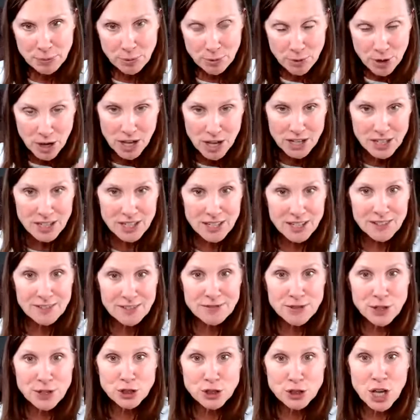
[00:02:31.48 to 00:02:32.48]
prana.
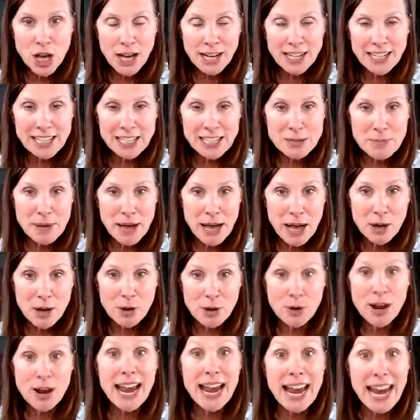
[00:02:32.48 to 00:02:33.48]
They're talking
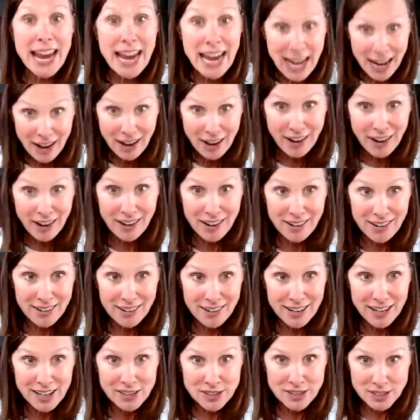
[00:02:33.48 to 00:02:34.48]
about air
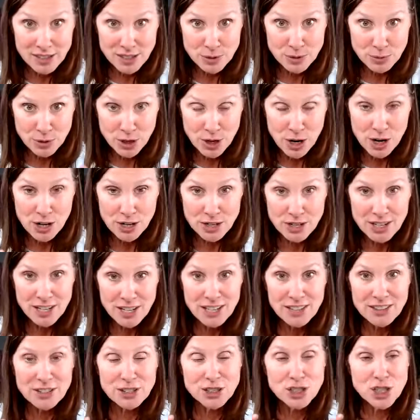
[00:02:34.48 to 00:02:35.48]
in this regard.
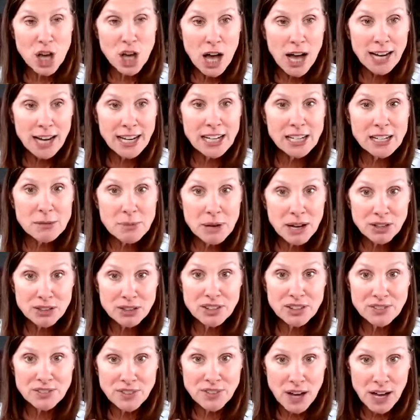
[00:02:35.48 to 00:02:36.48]
They're talking
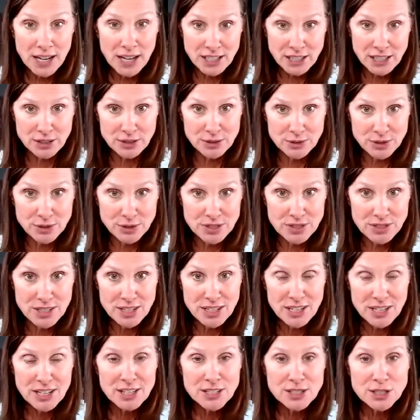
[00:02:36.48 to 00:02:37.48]
about the vayus.
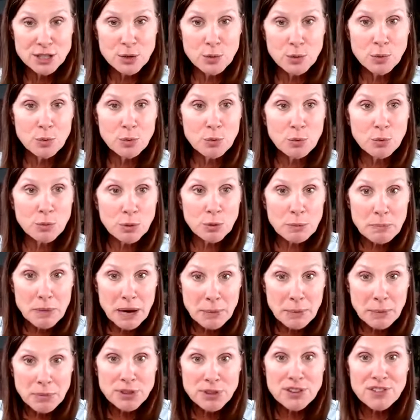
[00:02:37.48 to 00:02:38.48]
So
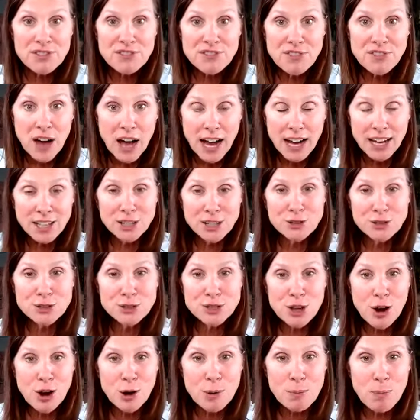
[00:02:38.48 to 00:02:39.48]
remember, the
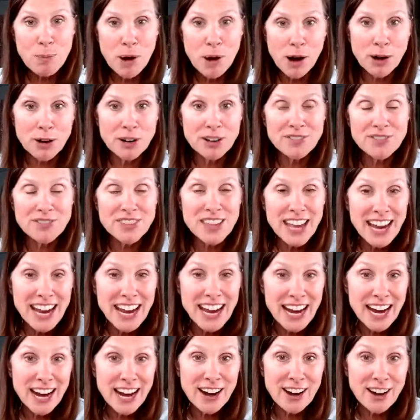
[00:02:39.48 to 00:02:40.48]
vayus are part of the
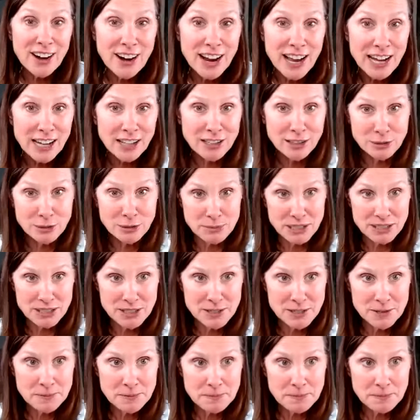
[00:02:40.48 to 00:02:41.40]
air element,